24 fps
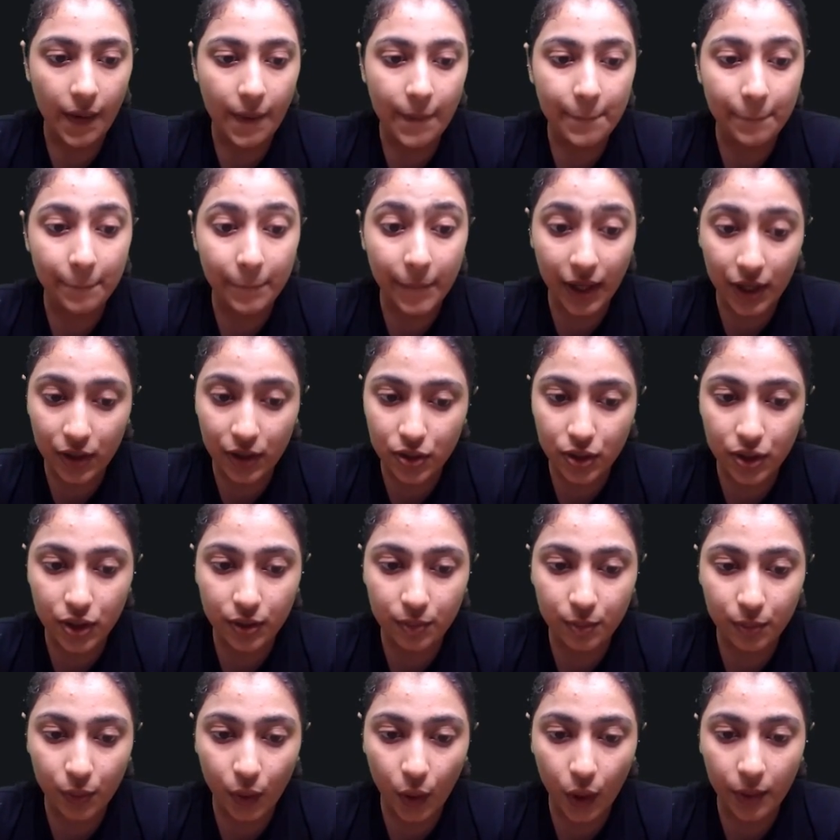Major
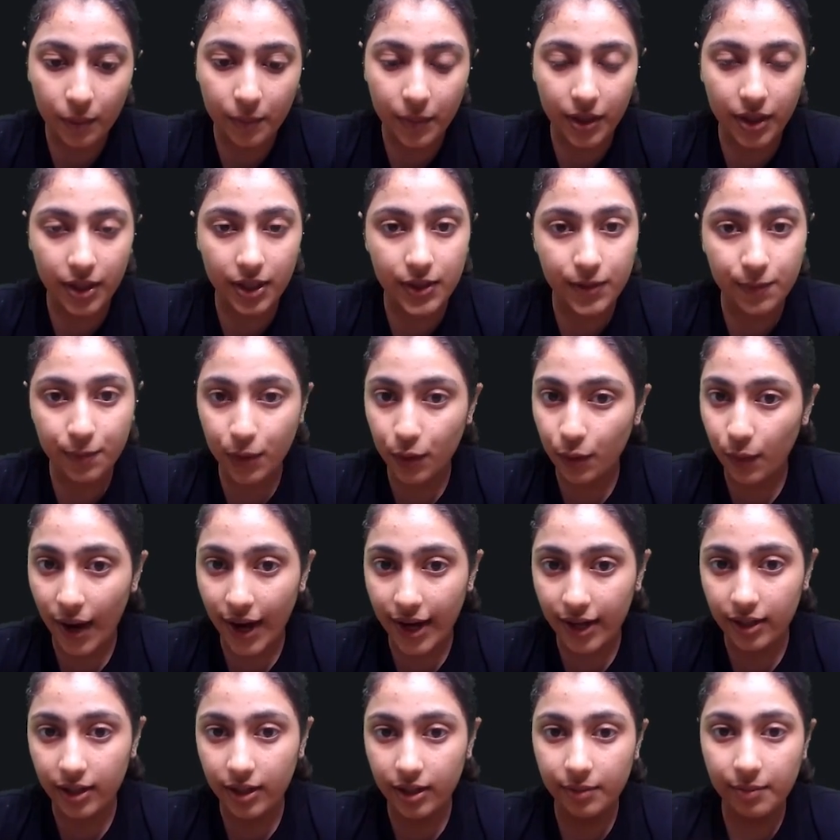employment is
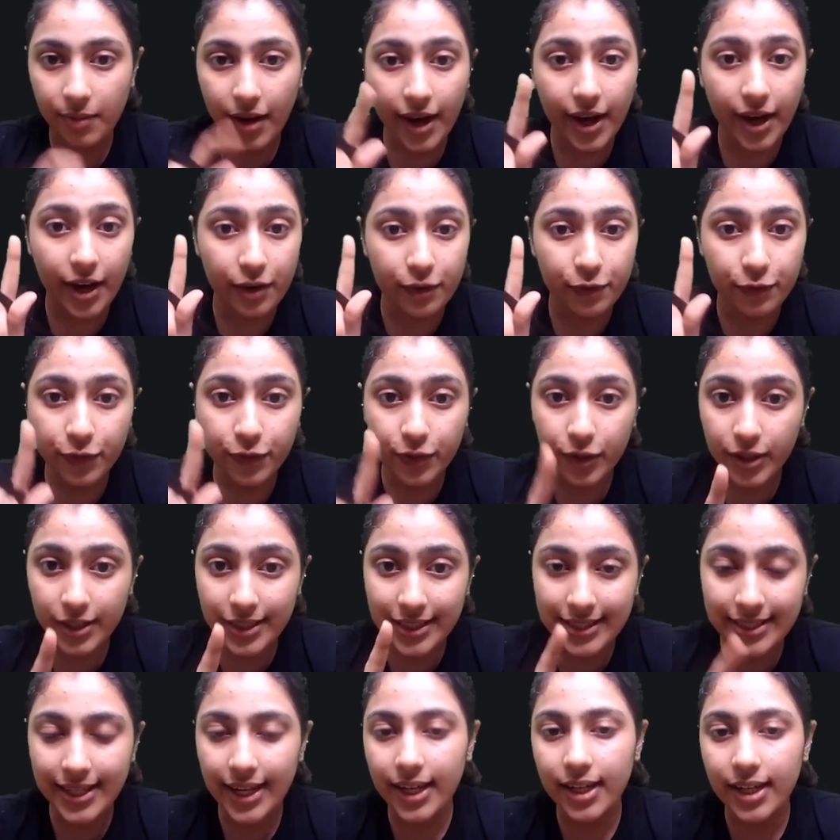provided by our first
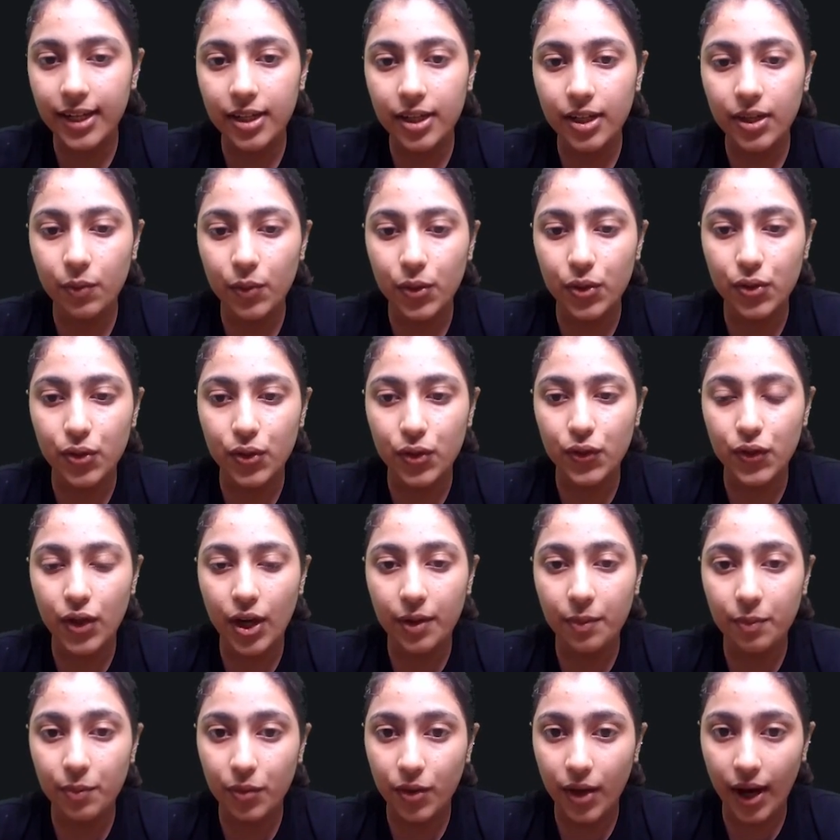sector, which is
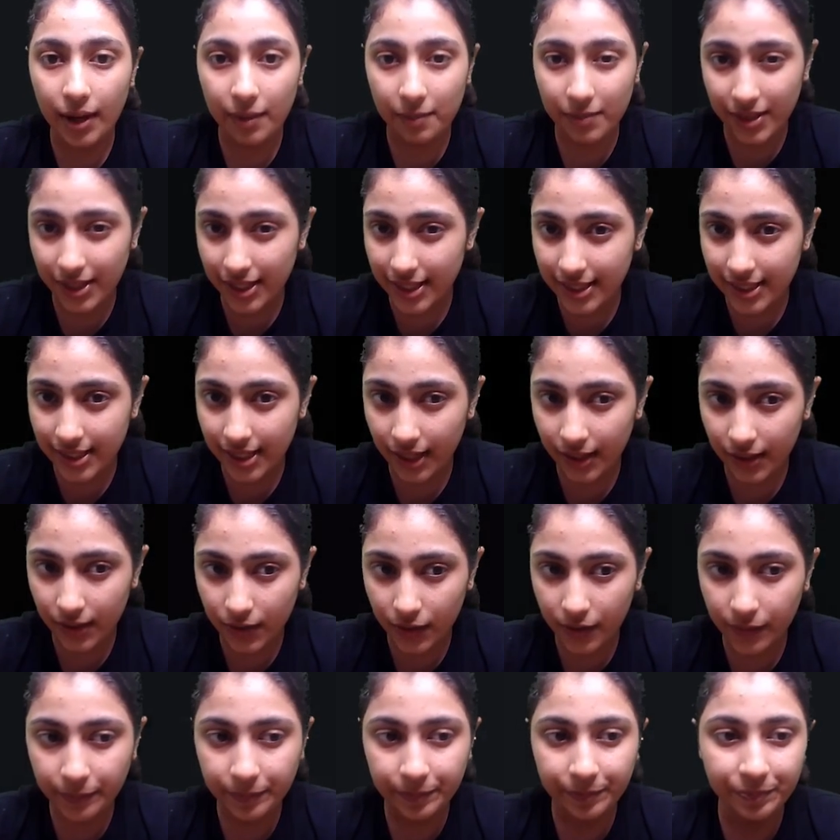our primary
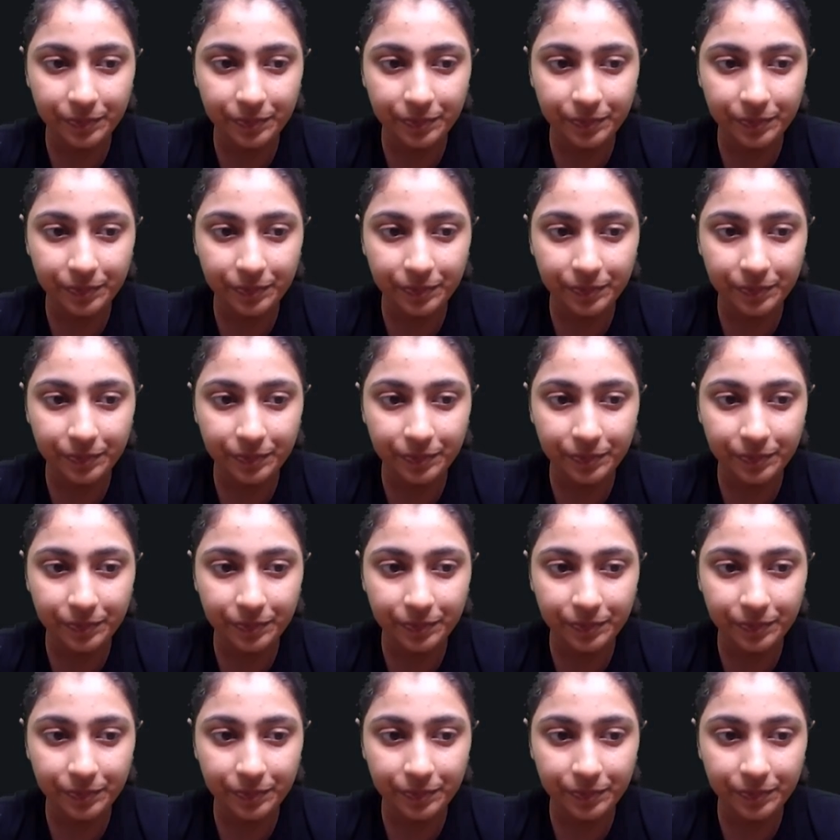sector.